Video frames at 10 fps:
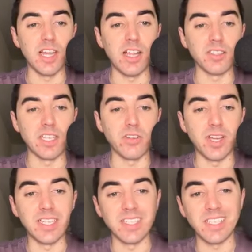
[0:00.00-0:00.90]
Alexander
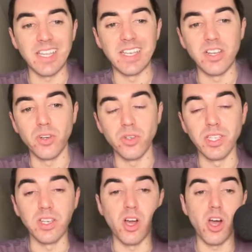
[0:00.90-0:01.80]
Isaac, and
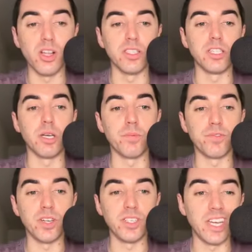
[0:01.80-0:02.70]
Erling Holland up
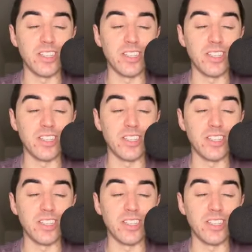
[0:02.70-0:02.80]
front.